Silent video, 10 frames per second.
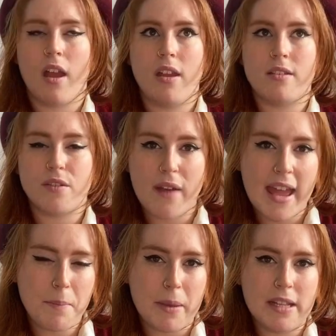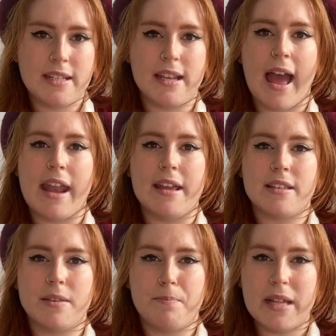Its availability and
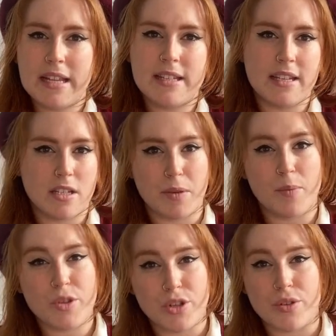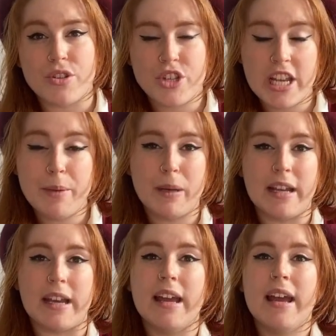its ability to be produced
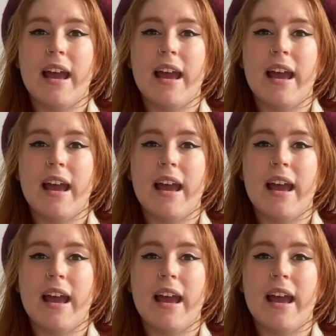cheaply